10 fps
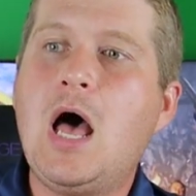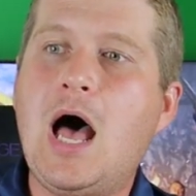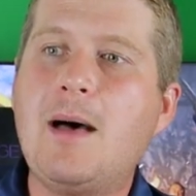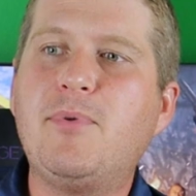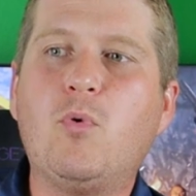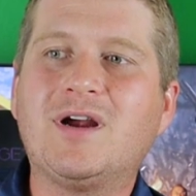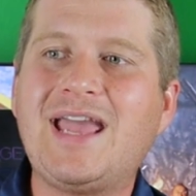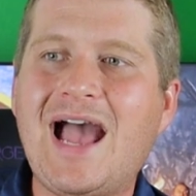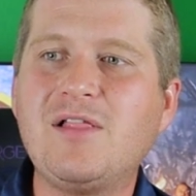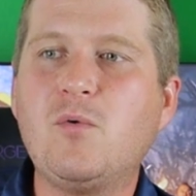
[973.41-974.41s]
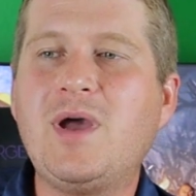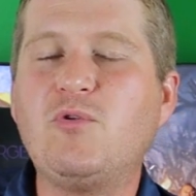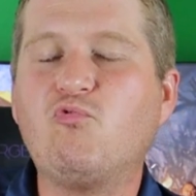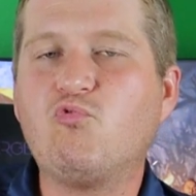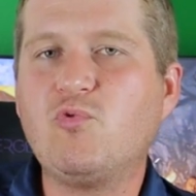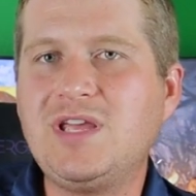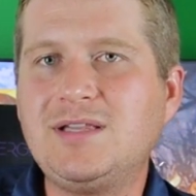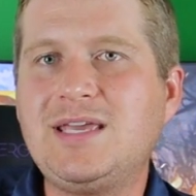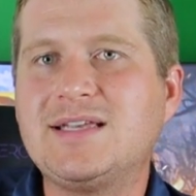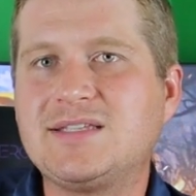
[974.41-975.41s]
But where Callaway
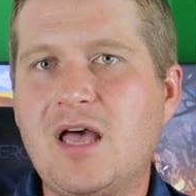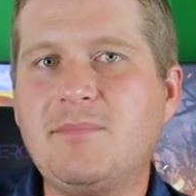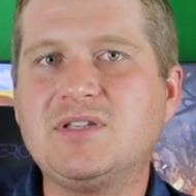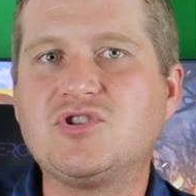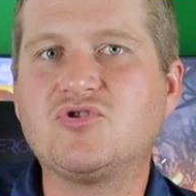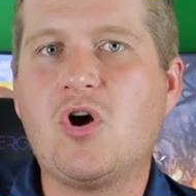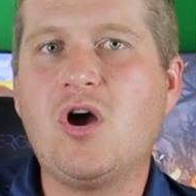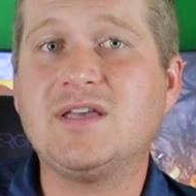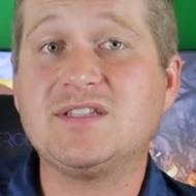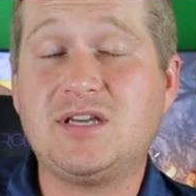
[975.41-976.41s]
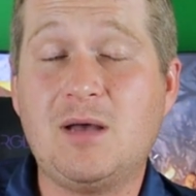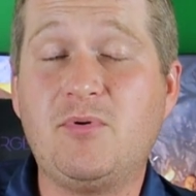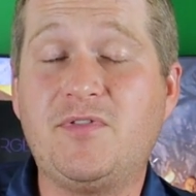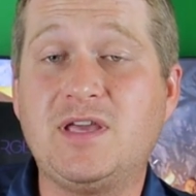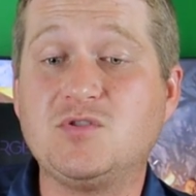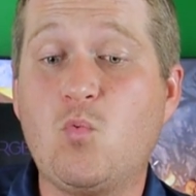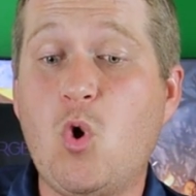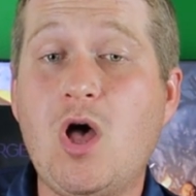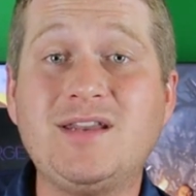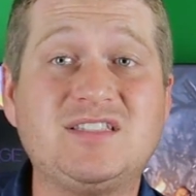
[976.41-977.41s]
really has come in strong is a couple things.
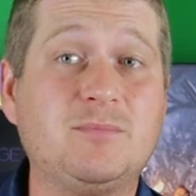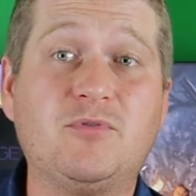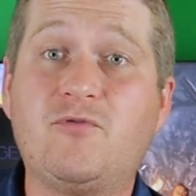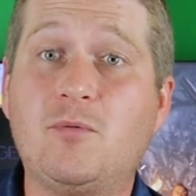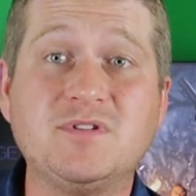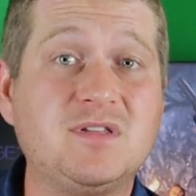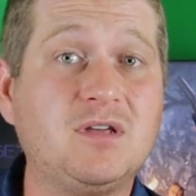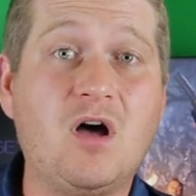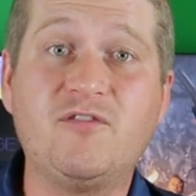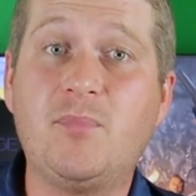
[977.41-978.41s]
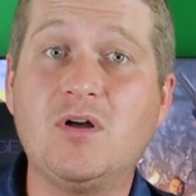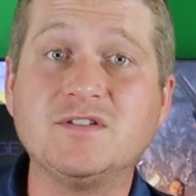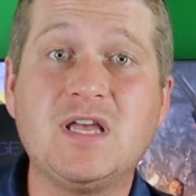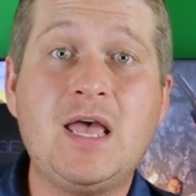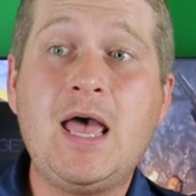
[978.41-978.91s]
One is the performance of the golf balls.